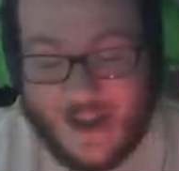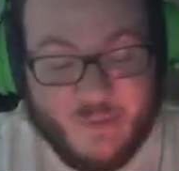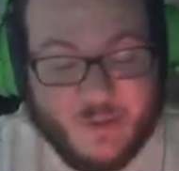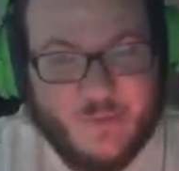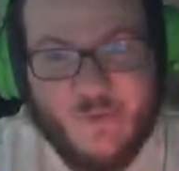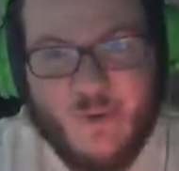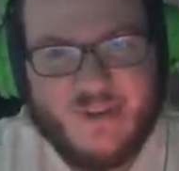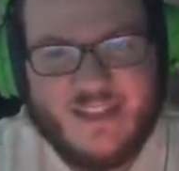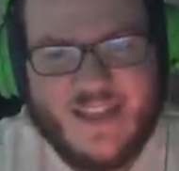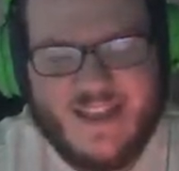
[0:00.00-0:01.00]
I'm looking forward
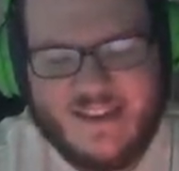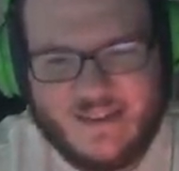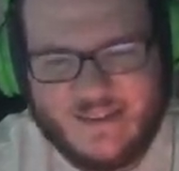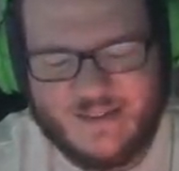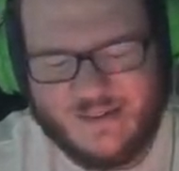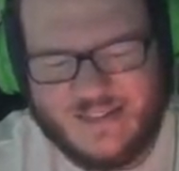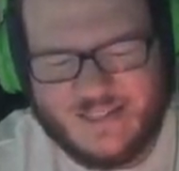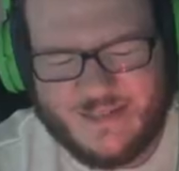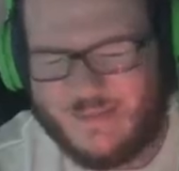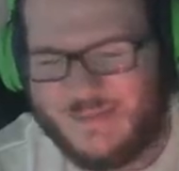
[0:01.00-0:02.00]
to that. You know that
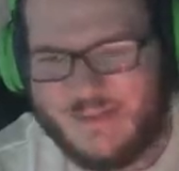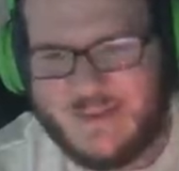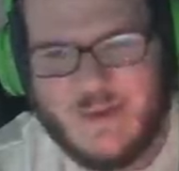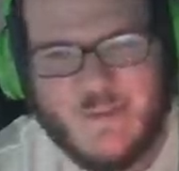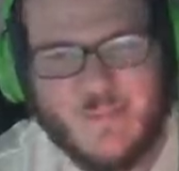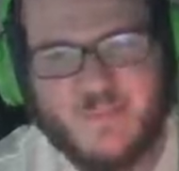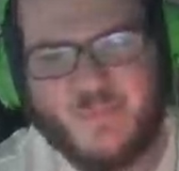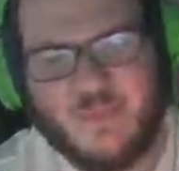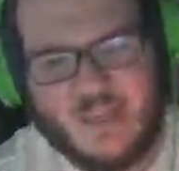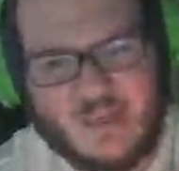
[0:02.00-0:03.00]
should be fun.
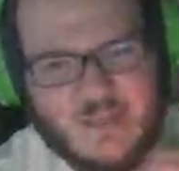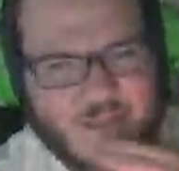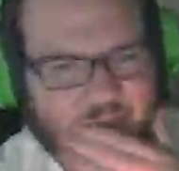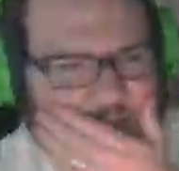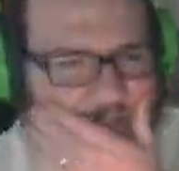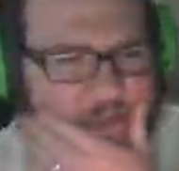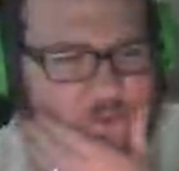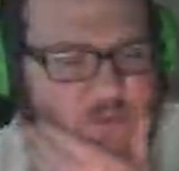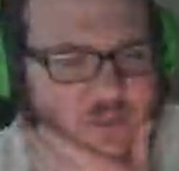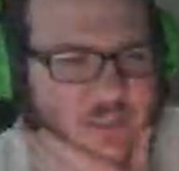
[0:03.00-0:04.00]
Uh,
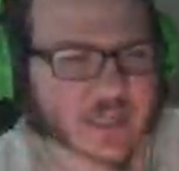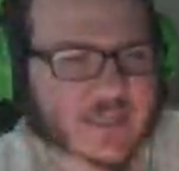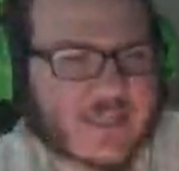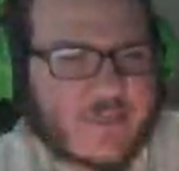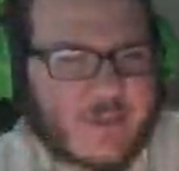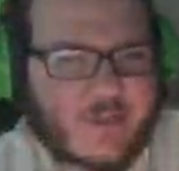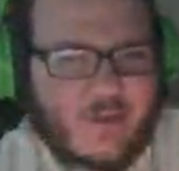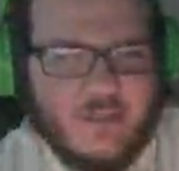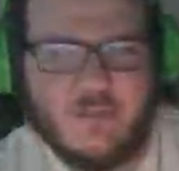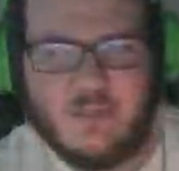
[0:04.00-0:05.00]
what else can I say about
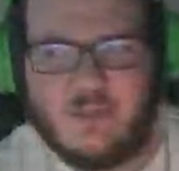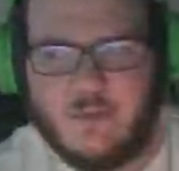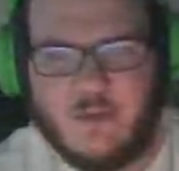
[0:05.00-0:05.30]
Dark Souls 2?